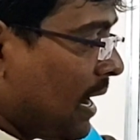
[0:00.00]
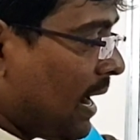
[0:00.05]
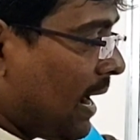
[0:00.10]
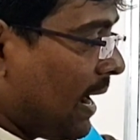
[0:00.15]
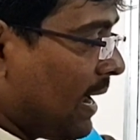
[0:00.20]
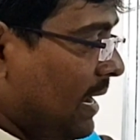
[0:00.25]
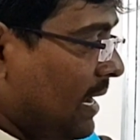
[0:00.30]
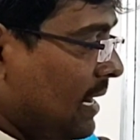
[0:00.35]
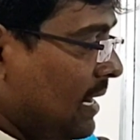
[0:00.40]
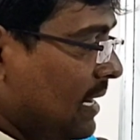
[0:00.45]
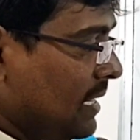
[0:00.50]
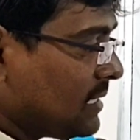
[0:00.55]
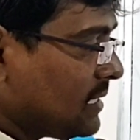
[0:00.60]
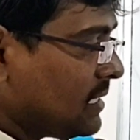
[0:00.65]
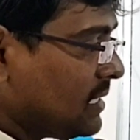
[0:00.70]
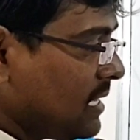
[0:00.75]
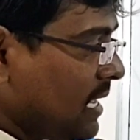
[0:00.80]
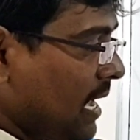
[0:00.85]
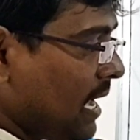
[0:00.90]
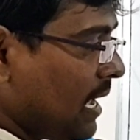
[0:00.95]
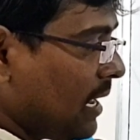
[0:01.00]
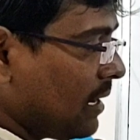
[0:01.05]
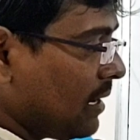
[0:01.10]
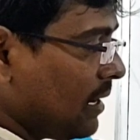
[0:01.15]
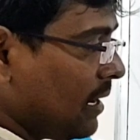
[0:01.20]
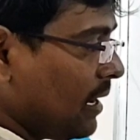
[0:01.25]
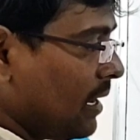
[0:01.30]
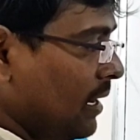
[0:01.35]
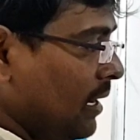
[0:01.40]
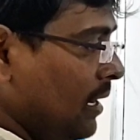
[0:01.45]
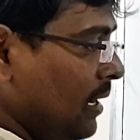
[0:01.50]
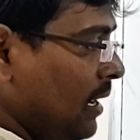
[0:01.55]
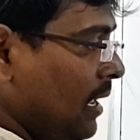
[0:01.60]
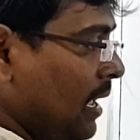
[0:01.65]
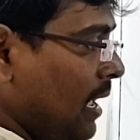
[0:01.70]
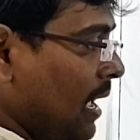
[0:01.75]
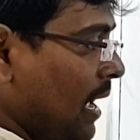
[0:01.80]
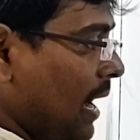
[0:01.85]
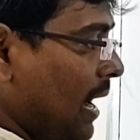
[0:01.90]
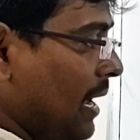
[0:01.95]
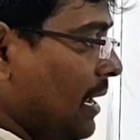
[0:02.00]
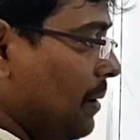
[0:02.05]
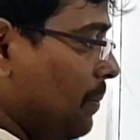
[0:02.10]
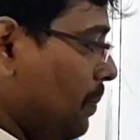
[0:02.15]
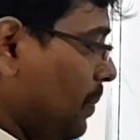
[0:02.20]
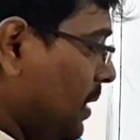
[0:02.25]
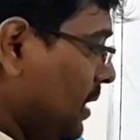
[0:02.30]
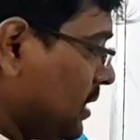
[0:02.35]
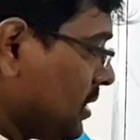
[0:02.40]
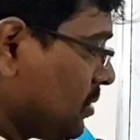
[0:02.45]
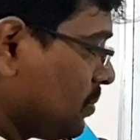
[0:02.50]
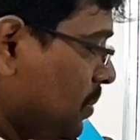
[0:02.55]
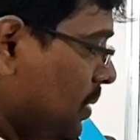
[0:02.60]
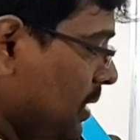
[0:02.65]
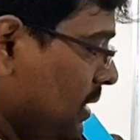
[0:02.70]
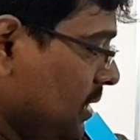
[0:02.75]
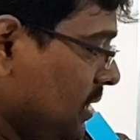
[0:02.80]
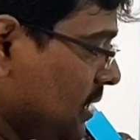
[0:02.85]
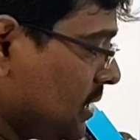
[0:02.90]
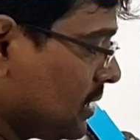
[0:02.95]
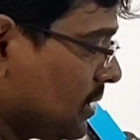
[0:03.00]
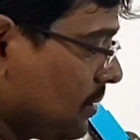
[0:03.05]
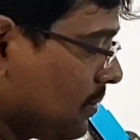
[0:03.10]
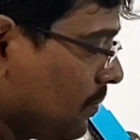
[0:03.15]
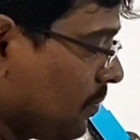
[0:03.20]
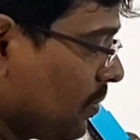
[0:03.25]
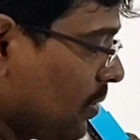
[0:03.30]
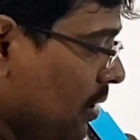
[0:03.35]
I less than n, I plus plus,